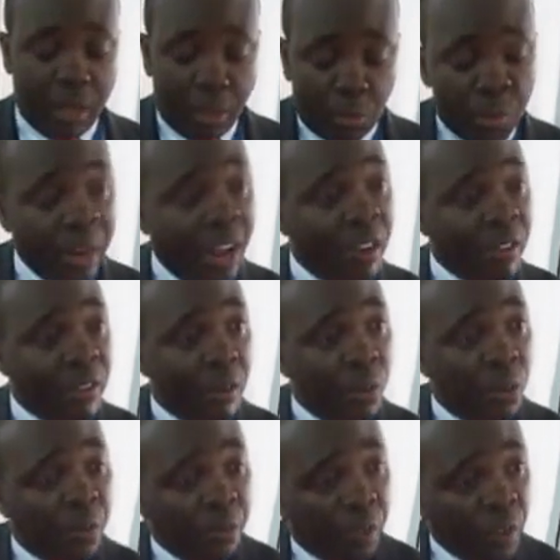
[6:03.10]
you
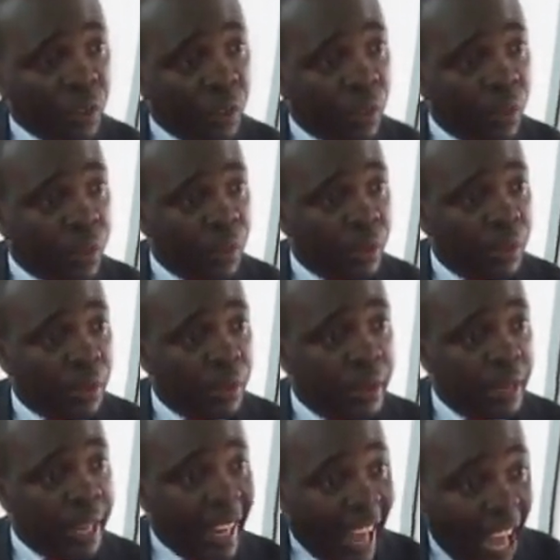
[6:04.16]
vote
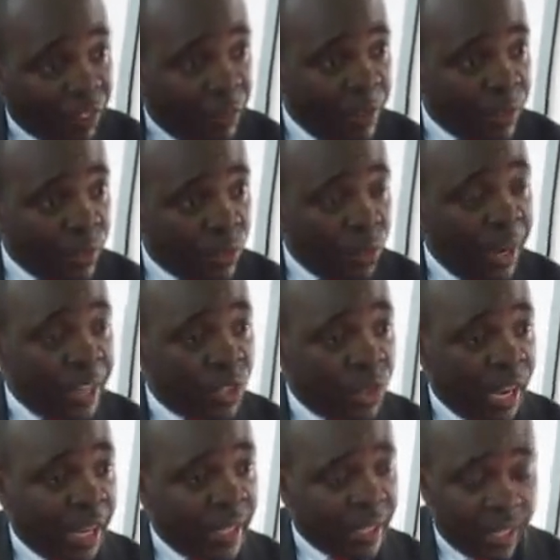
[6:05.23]
government to
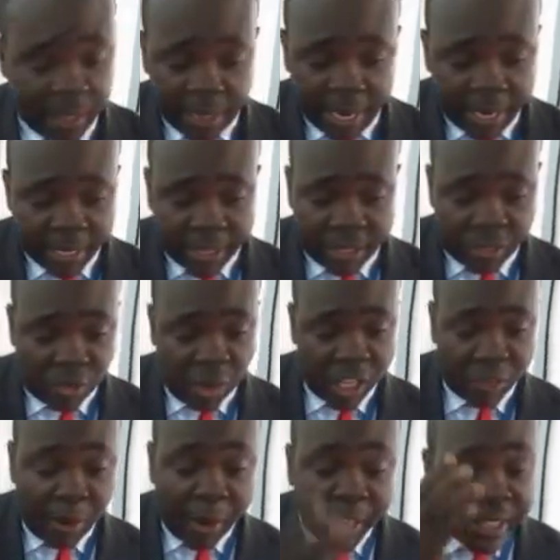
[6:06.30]
ensure that there is
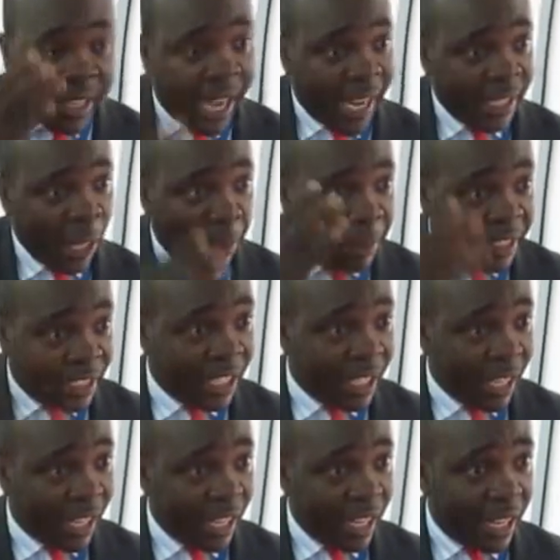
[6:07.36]
transparency, accountability,
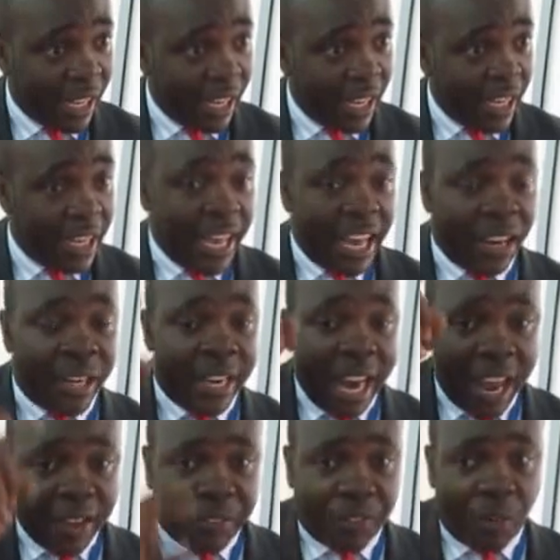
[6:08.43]
and
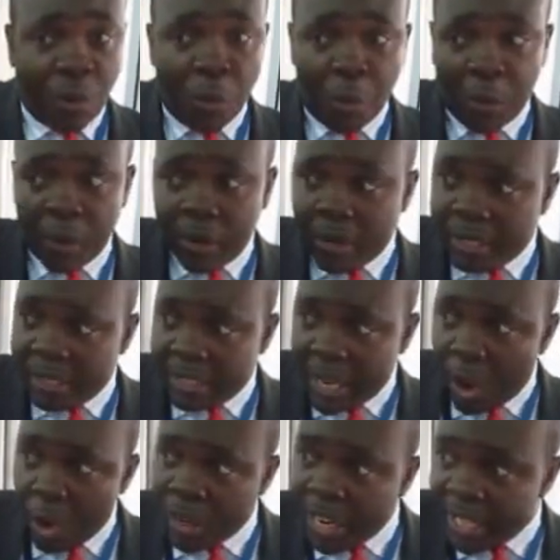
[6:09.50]
therefore
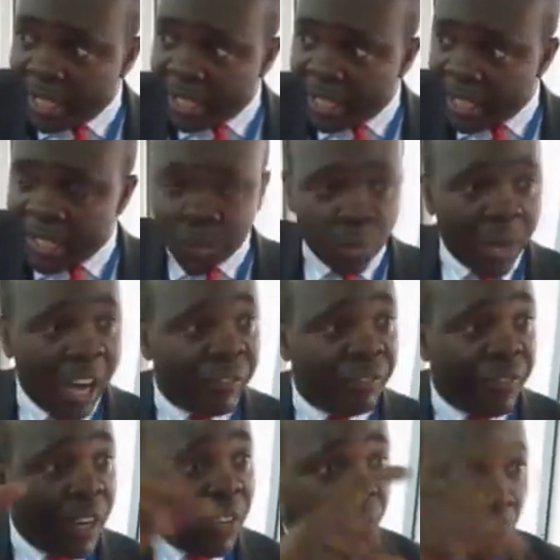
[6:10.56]
the other citizens will have
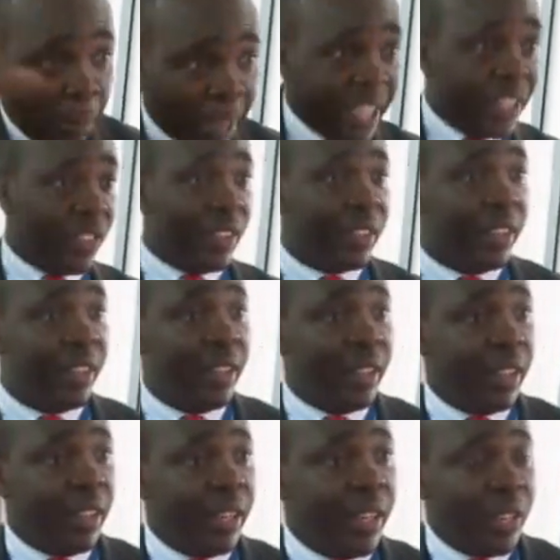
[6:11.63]
value for money
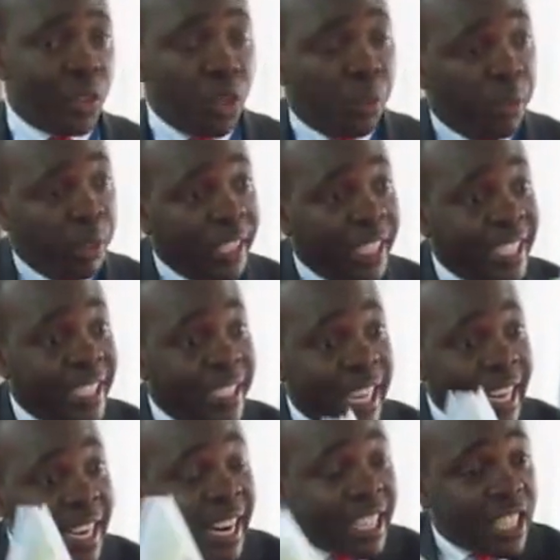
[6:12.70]
to protect
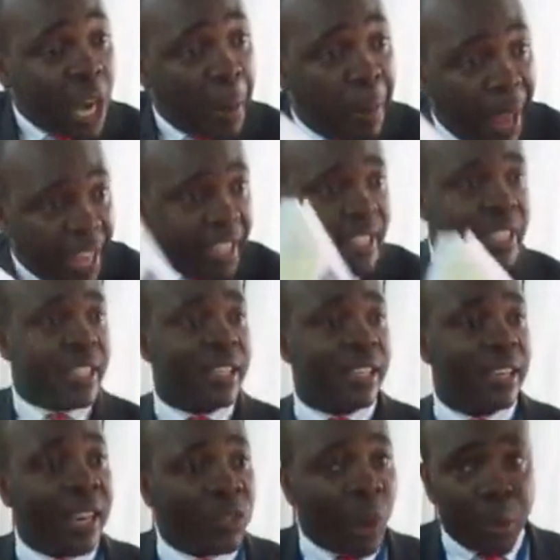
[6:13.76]
the national purse.
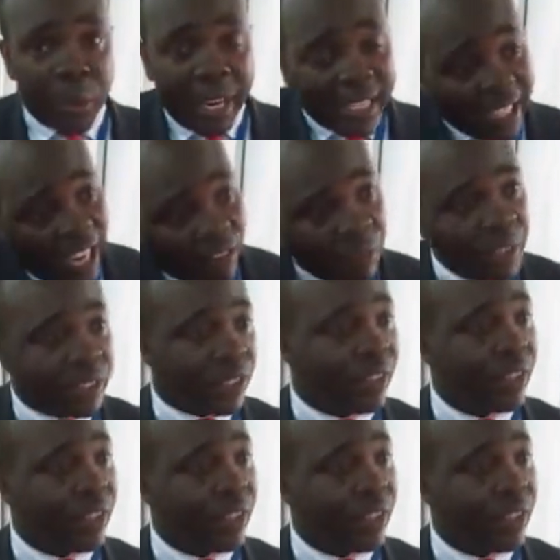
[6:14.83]
That's why we elect government.